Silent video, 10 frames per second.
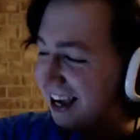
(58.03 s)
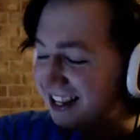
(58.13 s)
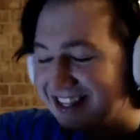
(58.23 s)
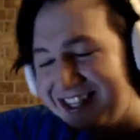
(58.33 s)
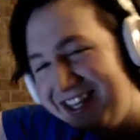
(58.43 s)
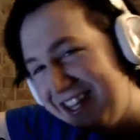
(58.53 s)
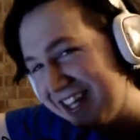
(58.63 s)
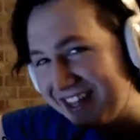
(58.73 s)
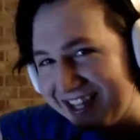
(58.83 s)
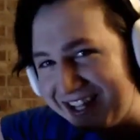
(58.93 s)
see like
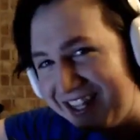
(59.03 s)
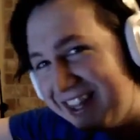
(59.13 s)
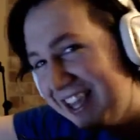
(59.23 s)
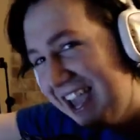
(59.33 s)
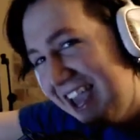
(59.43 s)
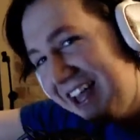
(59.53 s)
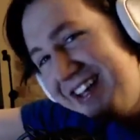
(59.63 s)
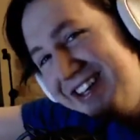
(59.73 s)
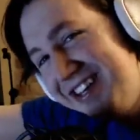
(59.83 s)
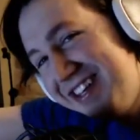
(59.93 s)
the
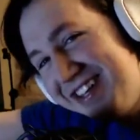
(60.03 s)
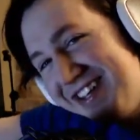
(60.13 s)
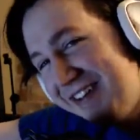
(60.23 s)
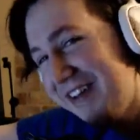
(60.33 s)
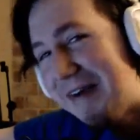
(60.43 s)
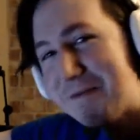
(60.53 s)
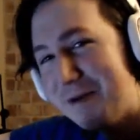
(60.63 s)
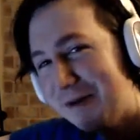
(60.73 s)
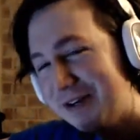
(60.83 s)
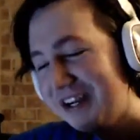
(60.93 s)
end
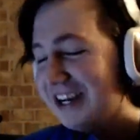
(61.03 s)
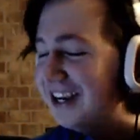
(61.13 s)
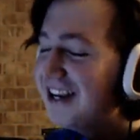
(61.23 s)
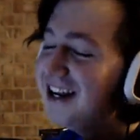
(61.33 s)
approaching,